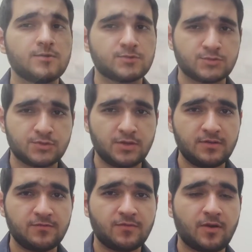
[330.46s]
So
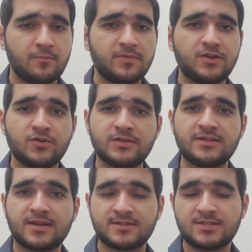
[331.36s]
starting from the early
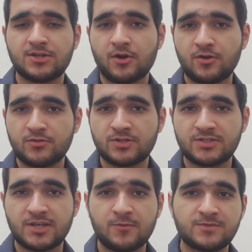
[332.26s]
1900s,
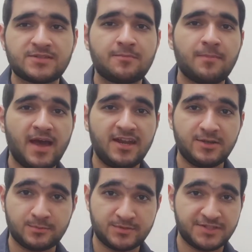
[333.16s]
it was the man
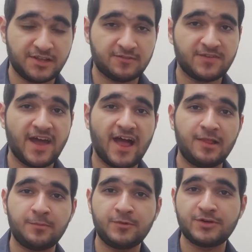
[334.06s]
himself,
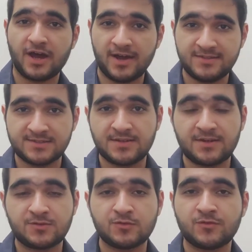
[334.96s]
Albert
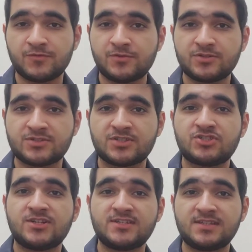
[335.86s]
Einstein, who first
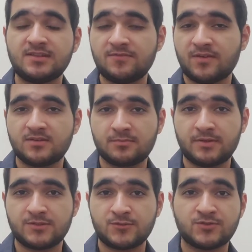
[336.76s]
suggested the
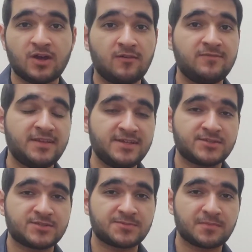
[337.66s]
fundamentals of
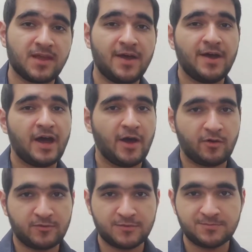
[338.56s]
lasers.
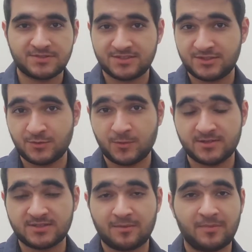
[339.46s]
However, since he
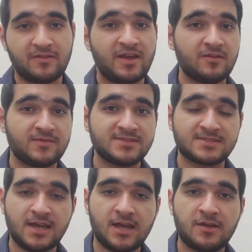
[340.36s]
was a bit ahead of his
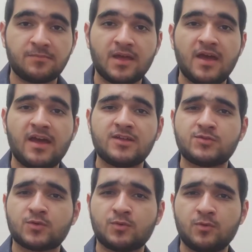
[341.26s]
time, it
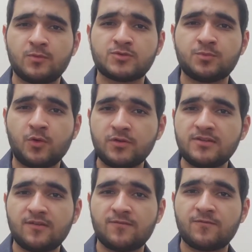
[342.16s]
took almost more
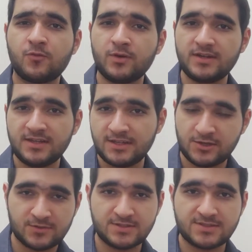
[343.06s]
than 40
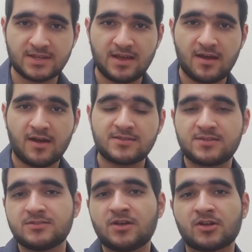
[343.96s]
years
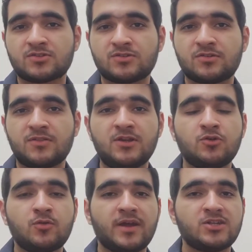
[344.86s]
until Dr.
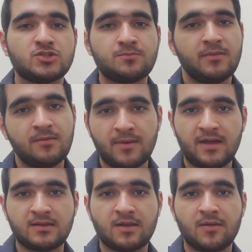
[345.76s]
Theodore H.
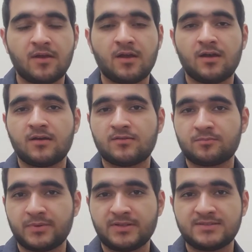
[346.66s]
Mayman
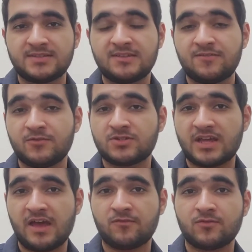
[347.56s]
built the first
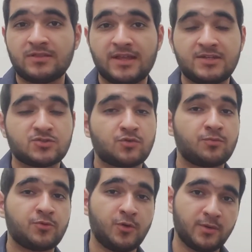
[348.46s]
ever laser
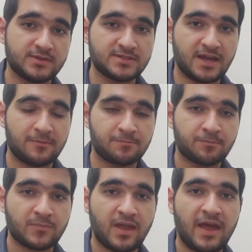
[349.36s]
prototype.
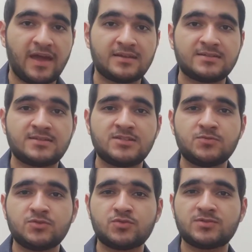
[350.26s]
And this
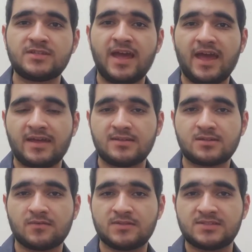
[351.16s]
was towards the end
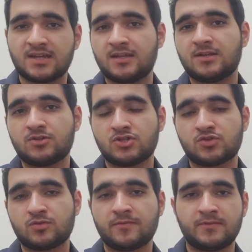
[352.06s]
of the Second
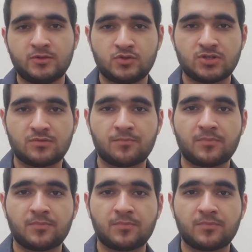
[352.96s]
Industrial Revolution.